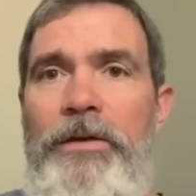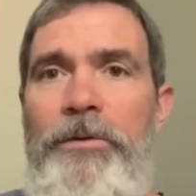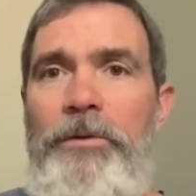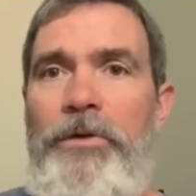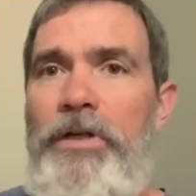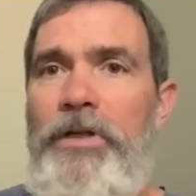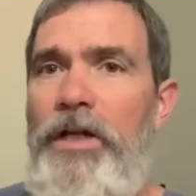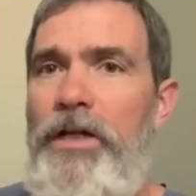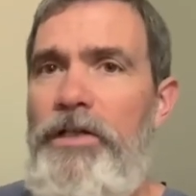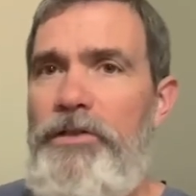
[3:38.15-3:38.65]

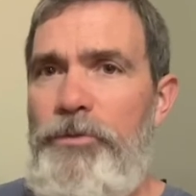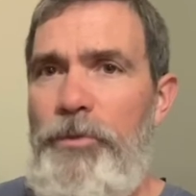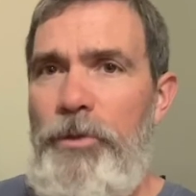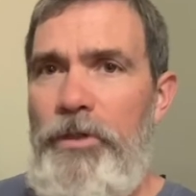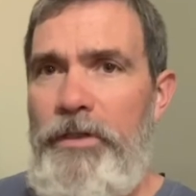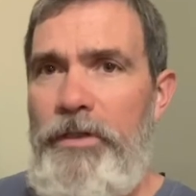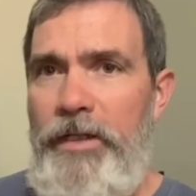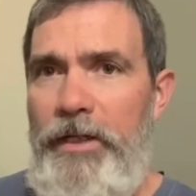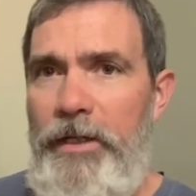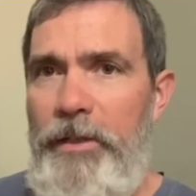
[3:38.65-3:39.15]
Well, God's
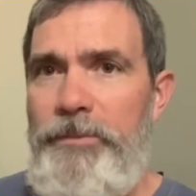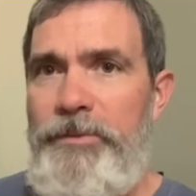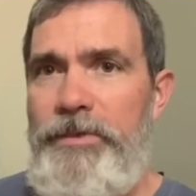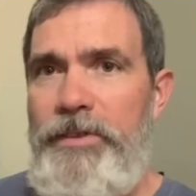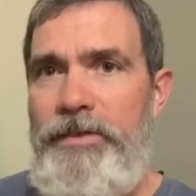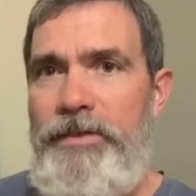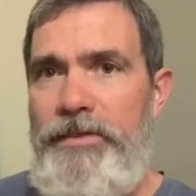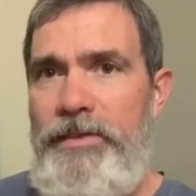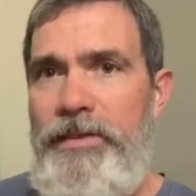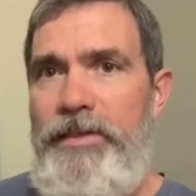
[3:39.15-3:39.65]
word helps
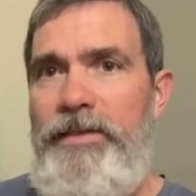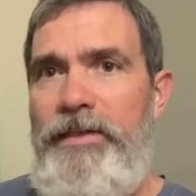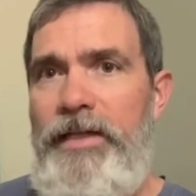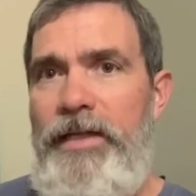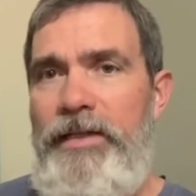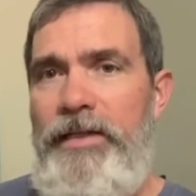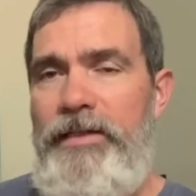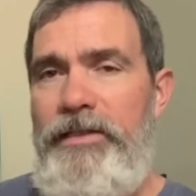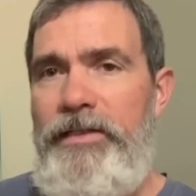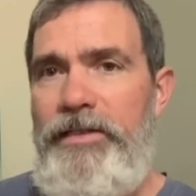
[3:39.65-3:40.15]
us in
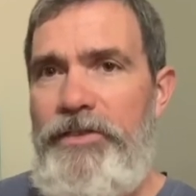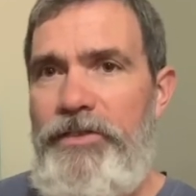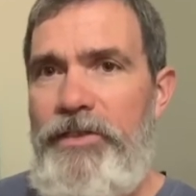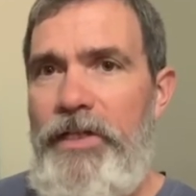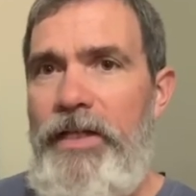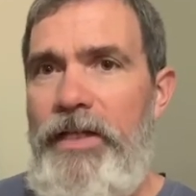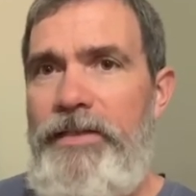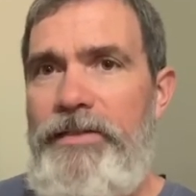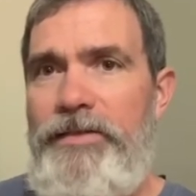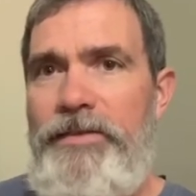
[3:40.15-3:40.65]
that and it
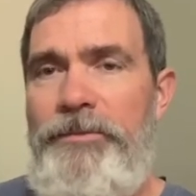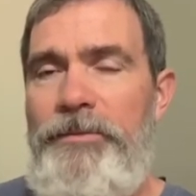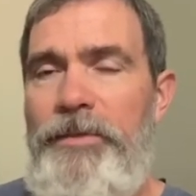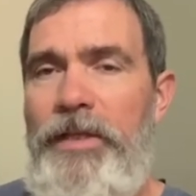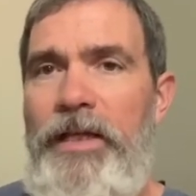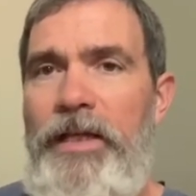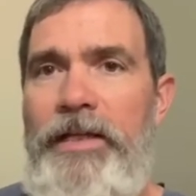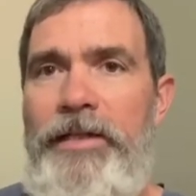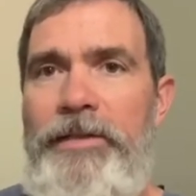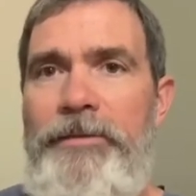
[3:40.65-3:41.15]
shines some
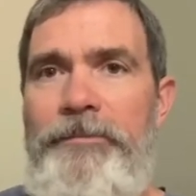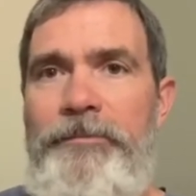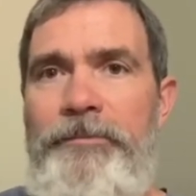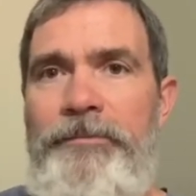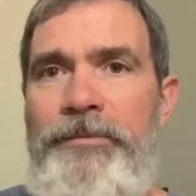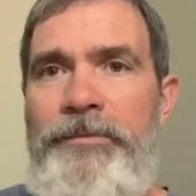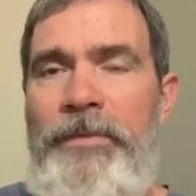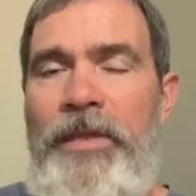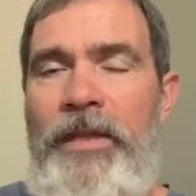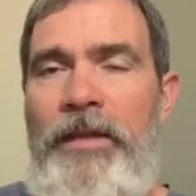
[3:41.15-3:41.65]
light
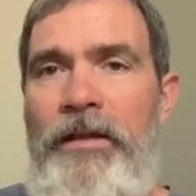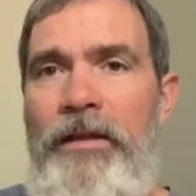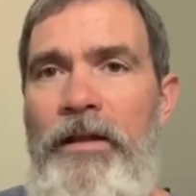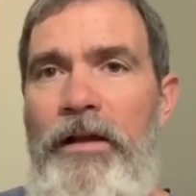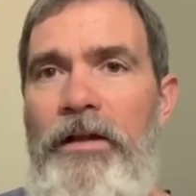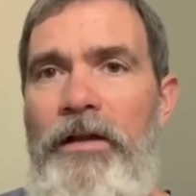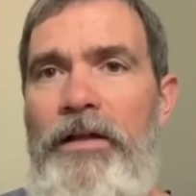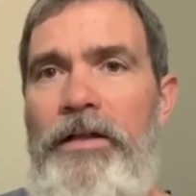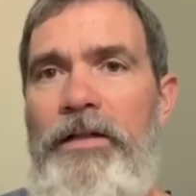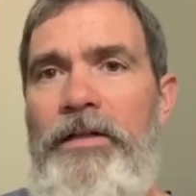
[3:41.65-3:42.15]

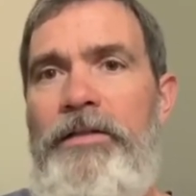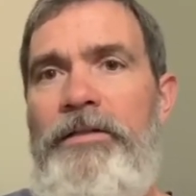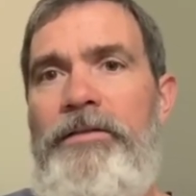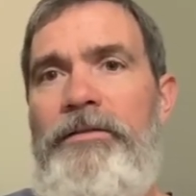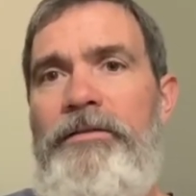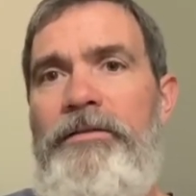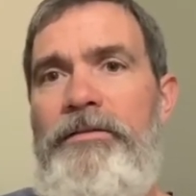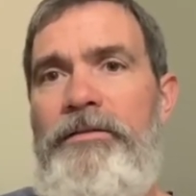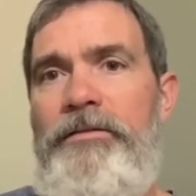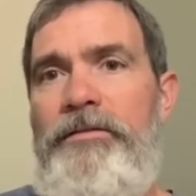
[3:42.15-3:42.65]

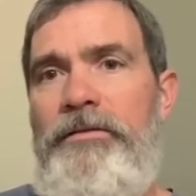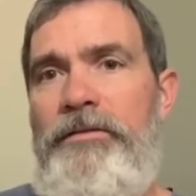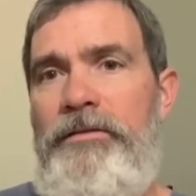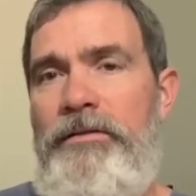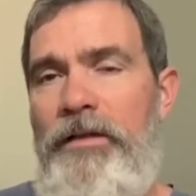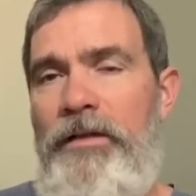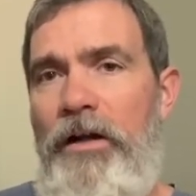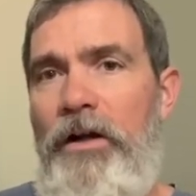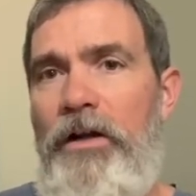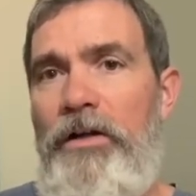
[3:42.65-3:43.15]
on
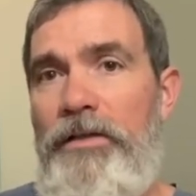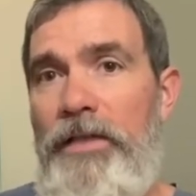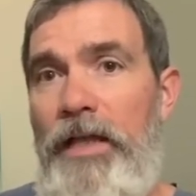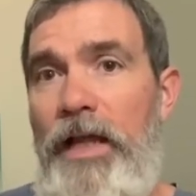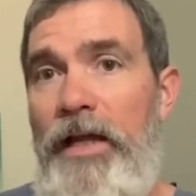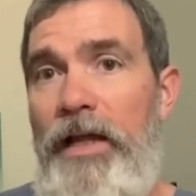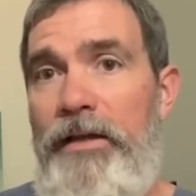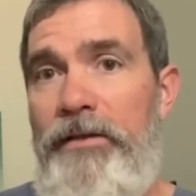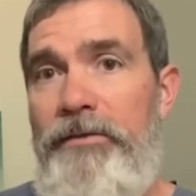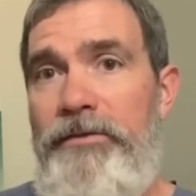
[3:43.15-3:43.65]
our
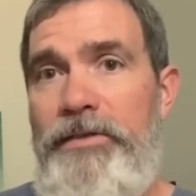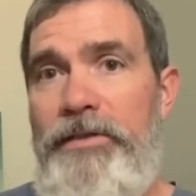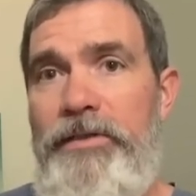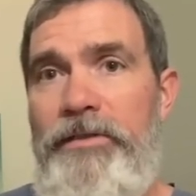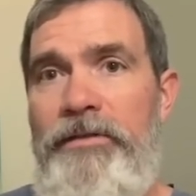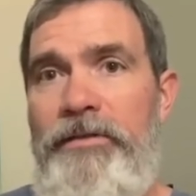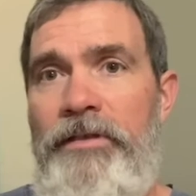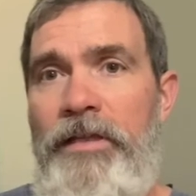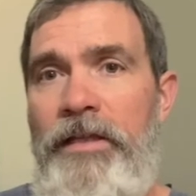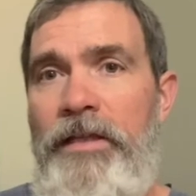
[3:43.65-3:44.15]
lives
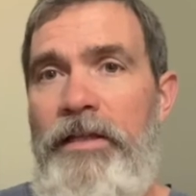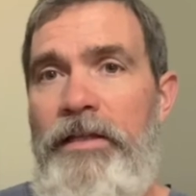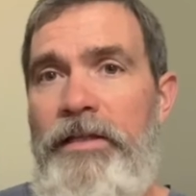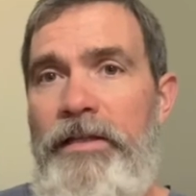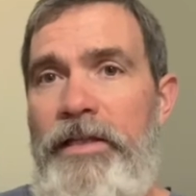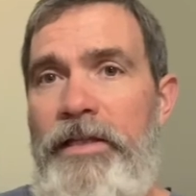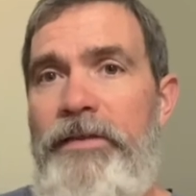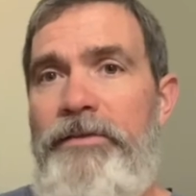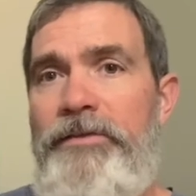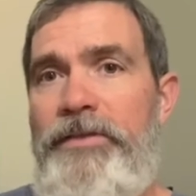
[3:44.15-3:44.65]
and
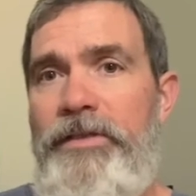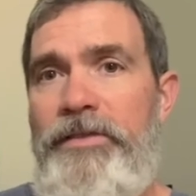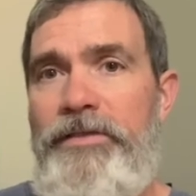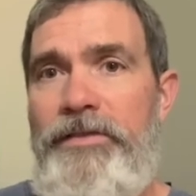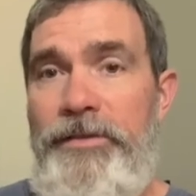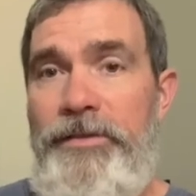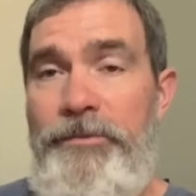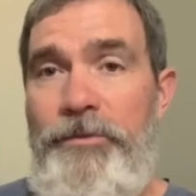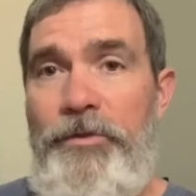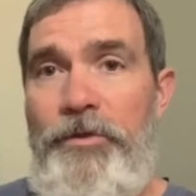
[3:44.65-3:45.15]
gives us
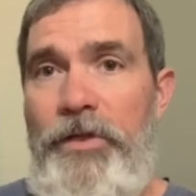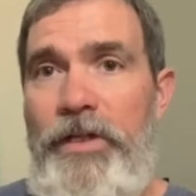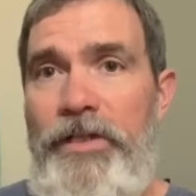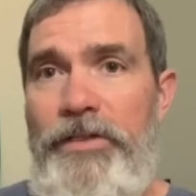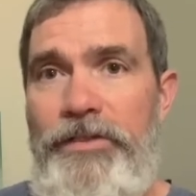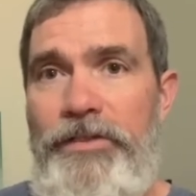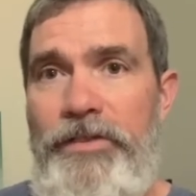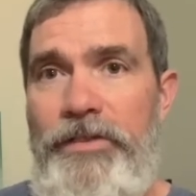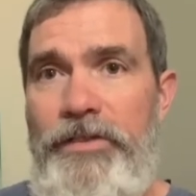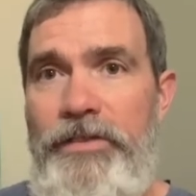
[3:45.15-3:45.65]
some
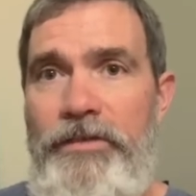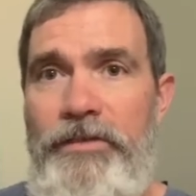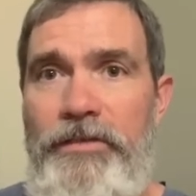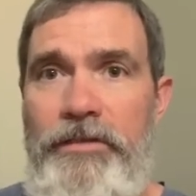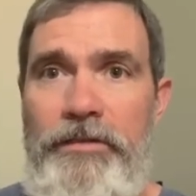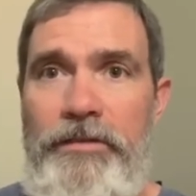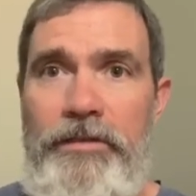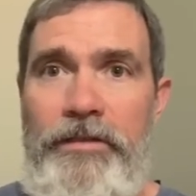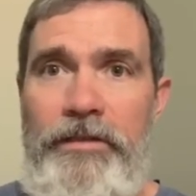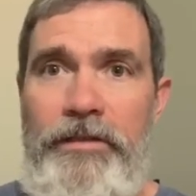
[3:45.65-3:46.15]
direction
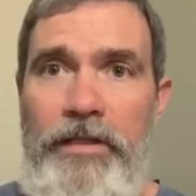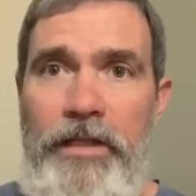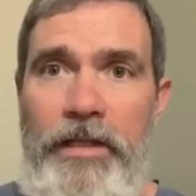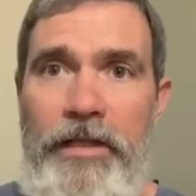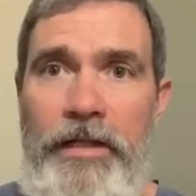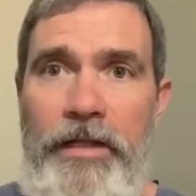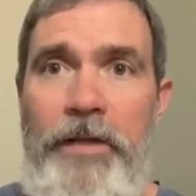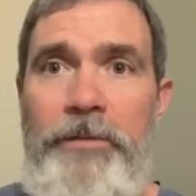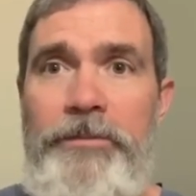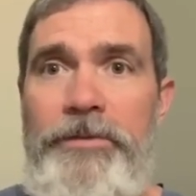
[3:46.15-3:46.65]
and,
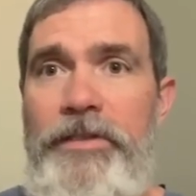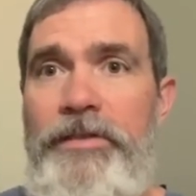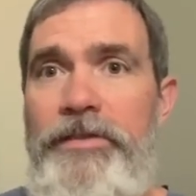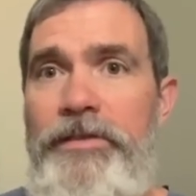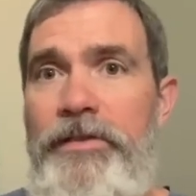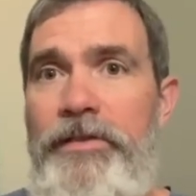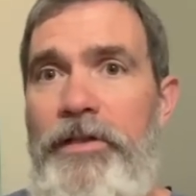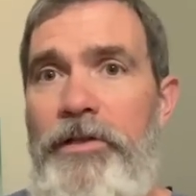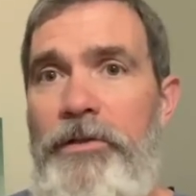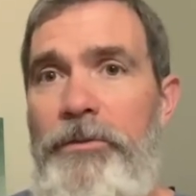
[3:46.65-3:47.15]
and helps us
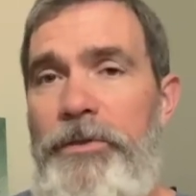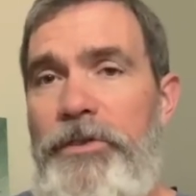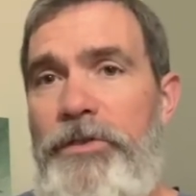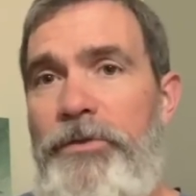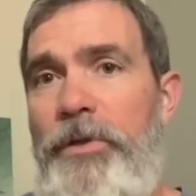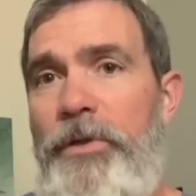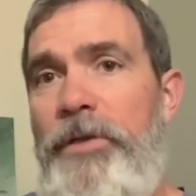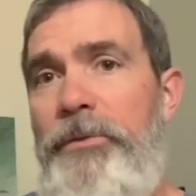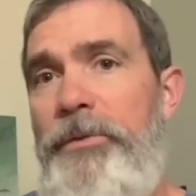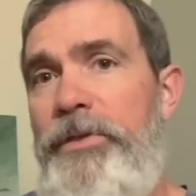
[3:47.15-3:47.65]
to know which
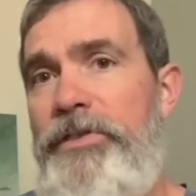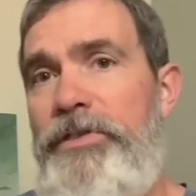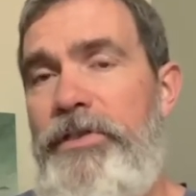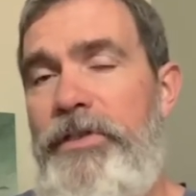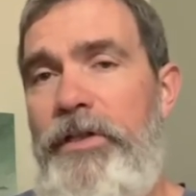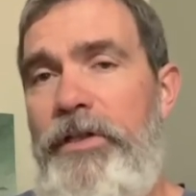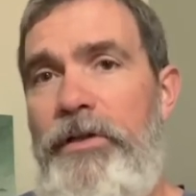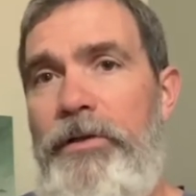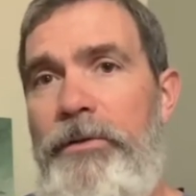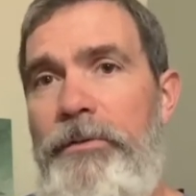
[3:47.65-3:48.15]
way we
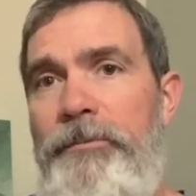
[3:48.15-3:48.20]
should go.